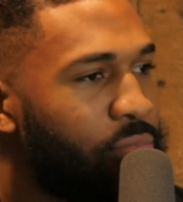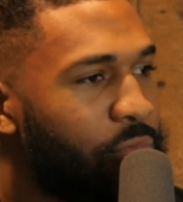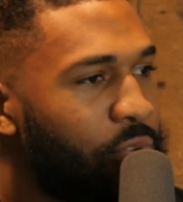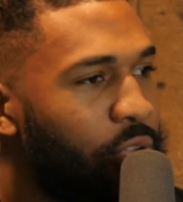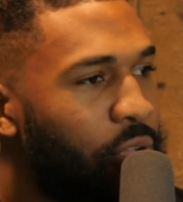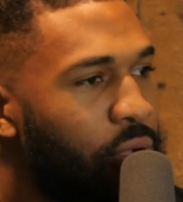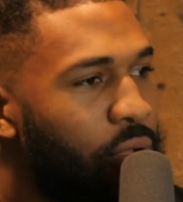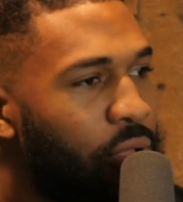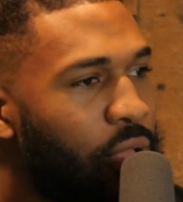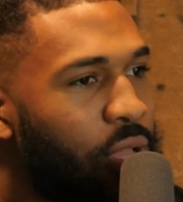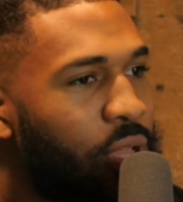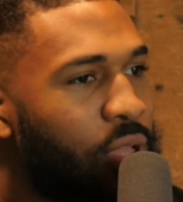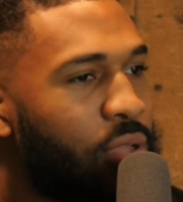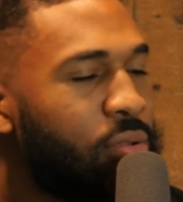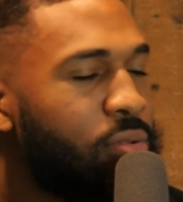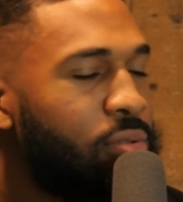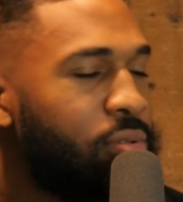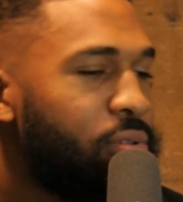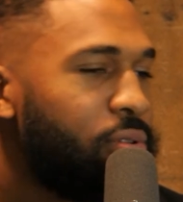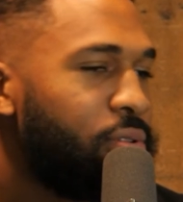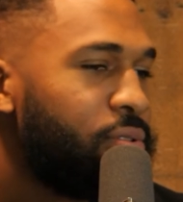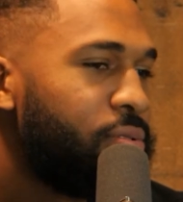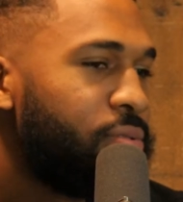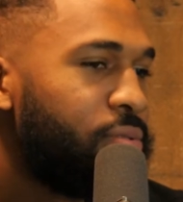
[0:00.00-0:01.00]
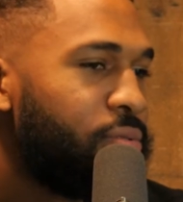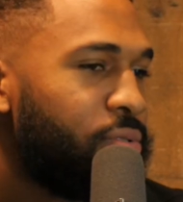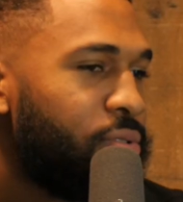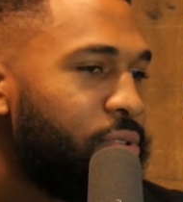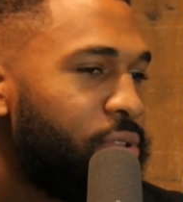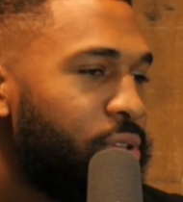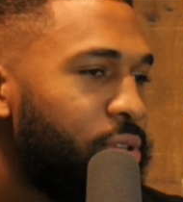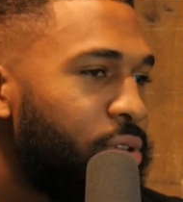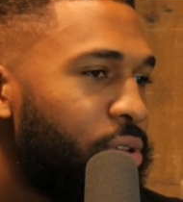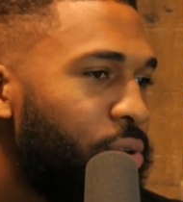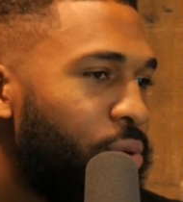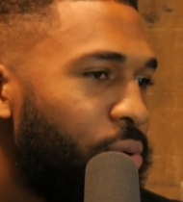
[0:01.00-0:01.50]
Okay.
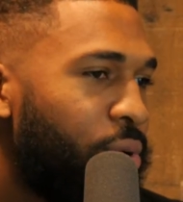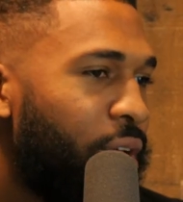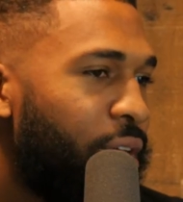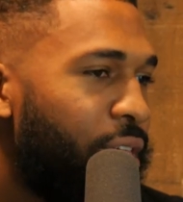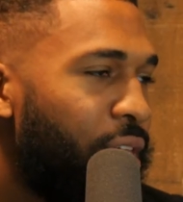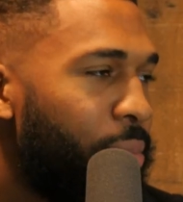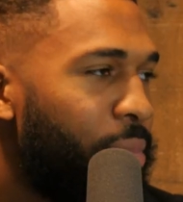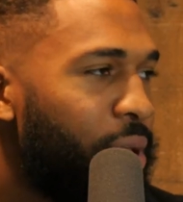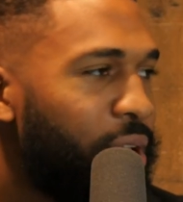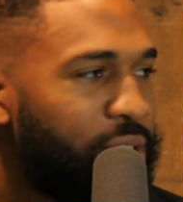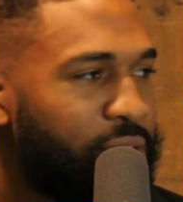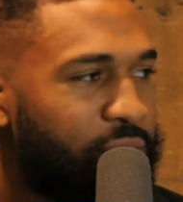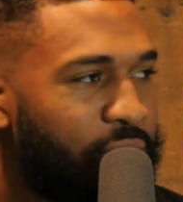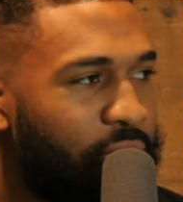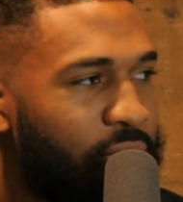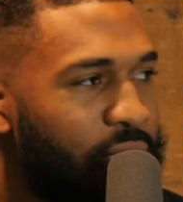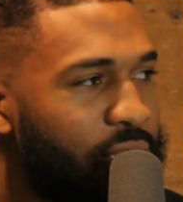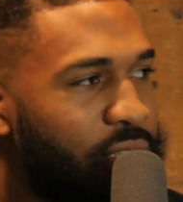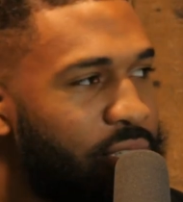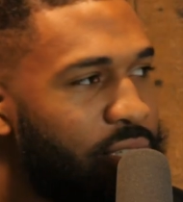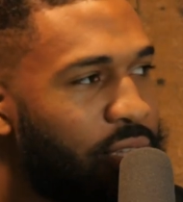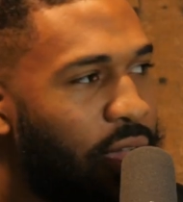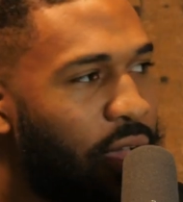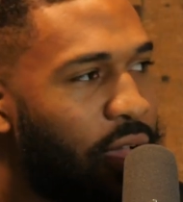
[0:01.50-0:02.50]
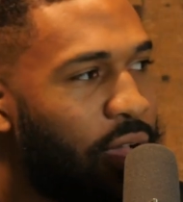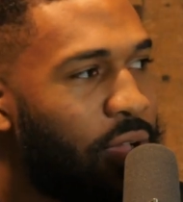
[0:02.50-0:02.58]
Well, yeah, that makes sense.